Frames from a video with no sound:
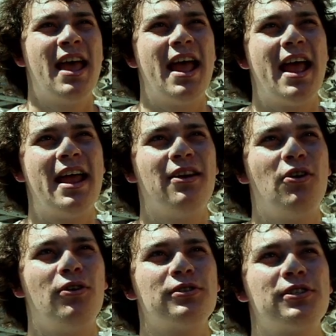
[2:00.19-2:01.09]
And
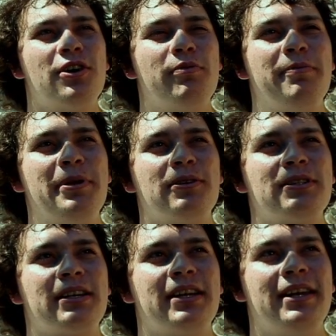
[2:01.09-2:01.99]
also we built
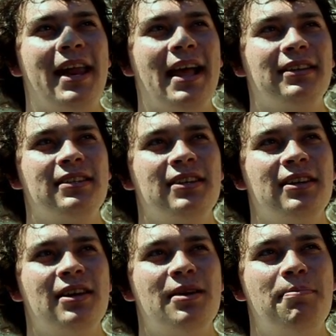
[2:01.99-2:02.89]
a
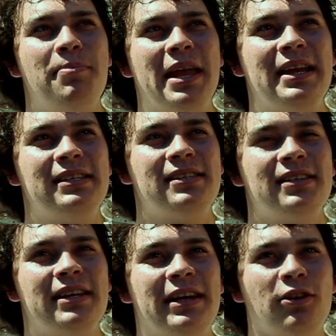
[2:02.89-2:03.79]
Connect-based
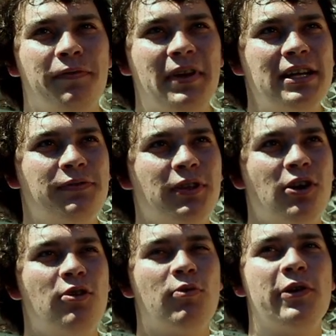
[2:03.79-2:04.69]
interface for the
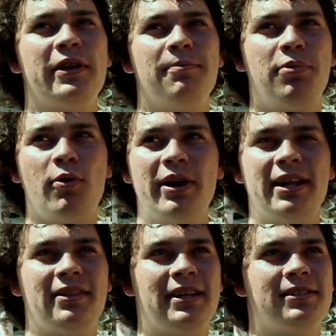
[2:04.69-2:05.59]
home where you can point
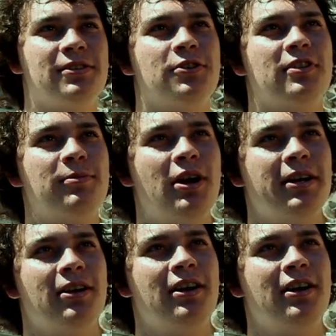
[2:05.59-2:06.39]
at things to turn them on and